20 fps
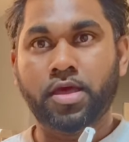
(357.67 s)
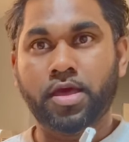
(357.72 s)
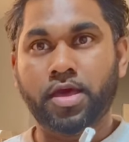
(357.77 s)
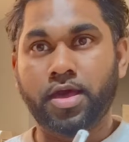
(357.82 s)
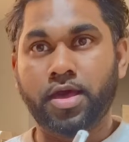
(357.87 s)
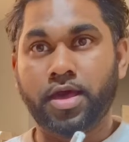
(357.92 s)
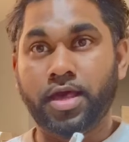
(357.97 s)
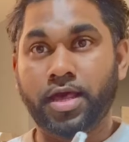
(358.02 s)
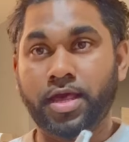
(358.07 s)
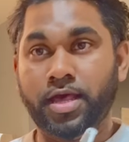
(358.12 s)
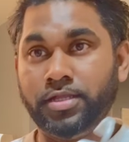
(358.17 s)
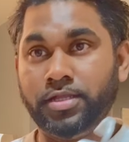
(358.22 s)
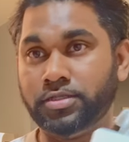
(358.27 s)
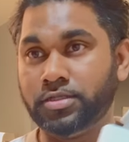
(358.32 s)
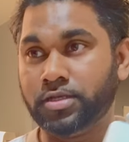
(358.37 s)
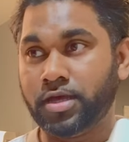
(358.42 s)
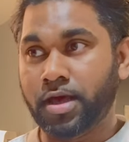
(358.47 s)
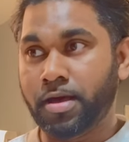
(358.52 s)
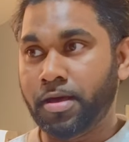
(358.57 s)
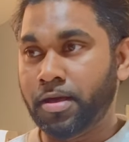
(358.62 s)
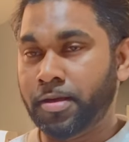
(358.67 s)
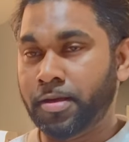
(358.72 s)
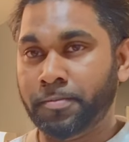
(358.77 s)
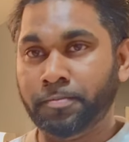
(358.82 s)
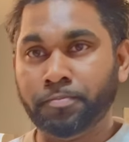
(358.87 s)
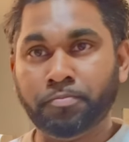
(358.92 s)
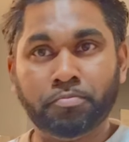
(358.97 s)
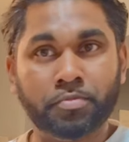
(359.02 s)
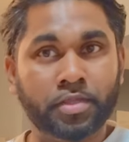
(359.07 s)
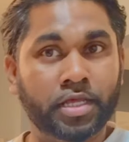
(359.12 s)
And
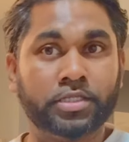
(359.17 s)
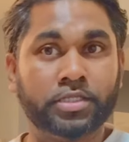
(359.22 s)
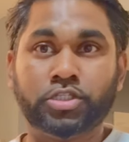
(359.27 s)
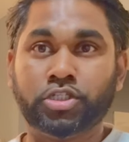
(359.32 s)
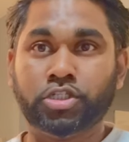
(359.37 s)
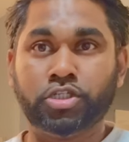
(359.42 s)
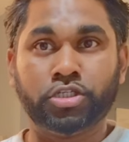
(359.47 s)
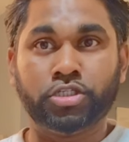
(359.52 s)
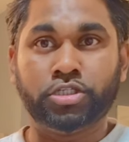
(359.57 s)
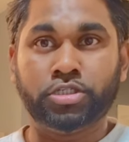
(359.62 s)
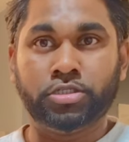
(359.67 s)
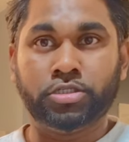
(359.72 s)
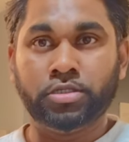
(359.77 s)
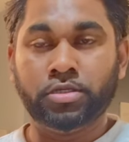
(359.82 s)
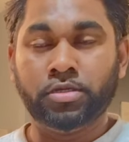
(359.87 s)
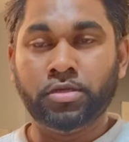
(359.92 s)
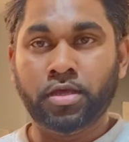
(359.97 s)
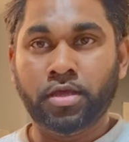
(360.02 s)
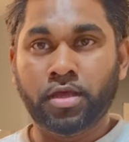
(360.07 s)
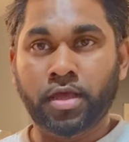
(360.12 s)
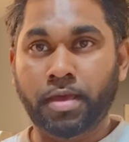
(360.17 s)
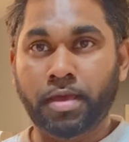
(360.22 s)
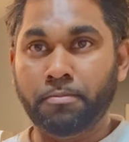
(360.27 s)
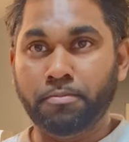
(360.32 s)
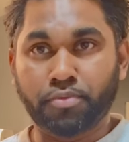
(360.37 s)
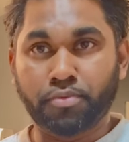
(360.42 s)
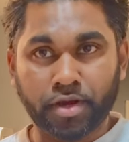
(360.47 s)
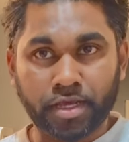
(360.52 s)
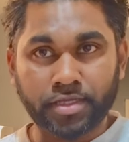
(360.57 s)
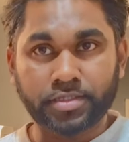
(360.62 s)
let's just
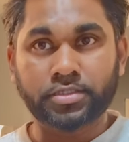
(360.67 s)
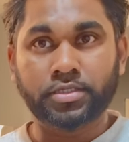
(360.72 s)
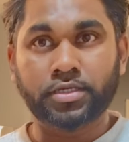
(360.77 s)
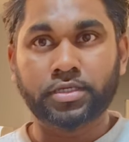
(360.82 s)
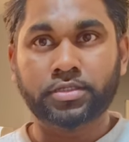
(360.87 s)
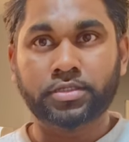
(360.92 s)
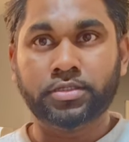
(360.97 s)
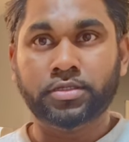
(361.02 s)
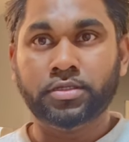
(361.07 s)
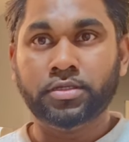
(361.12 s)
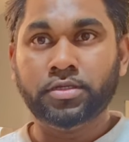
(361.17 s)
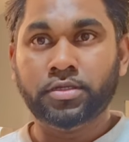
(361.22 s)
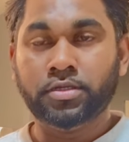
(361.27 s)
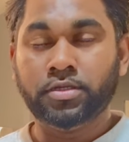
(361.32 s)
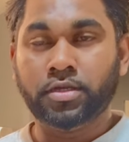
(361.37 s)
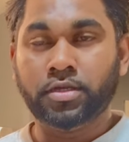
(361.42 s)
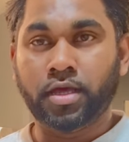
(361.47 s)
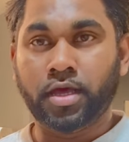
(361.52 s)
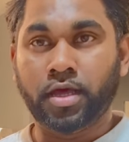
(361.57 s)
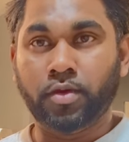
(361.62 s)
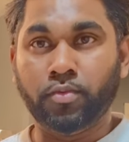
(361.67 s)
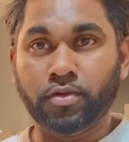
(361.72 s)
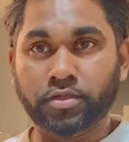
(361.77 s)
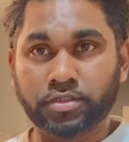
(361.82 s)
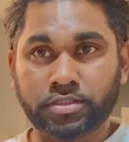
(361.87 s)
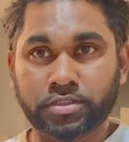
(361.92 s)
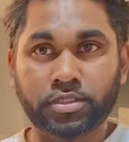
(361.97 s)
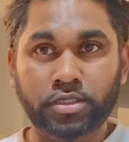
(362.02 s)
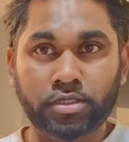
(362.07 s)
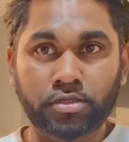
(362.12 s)
embrace it, and we'll
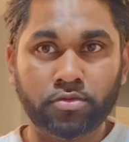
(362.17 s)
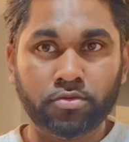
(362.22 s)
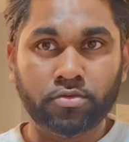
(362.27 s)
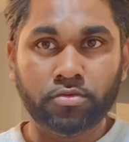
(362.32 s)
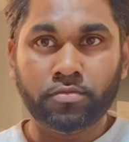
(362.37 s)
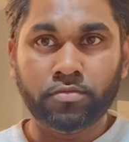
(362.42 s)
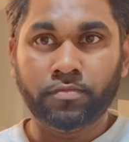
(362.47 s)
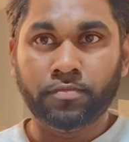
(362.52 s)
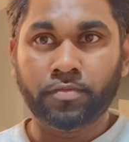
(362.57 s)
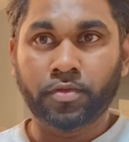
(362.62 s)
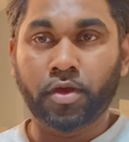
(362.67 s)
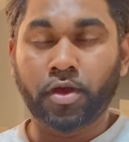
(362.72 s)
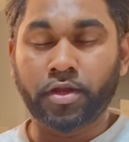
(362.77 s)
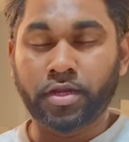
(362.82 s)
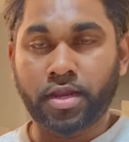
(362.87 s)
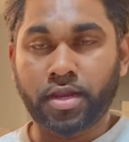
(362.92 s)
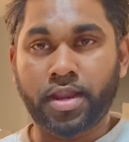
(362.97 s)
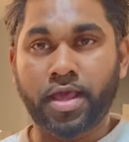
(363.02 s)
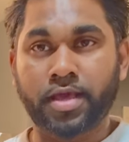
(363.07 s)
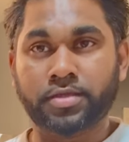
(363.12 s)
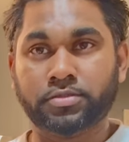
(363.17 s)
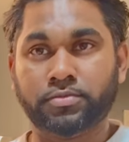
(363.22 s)
see you on the next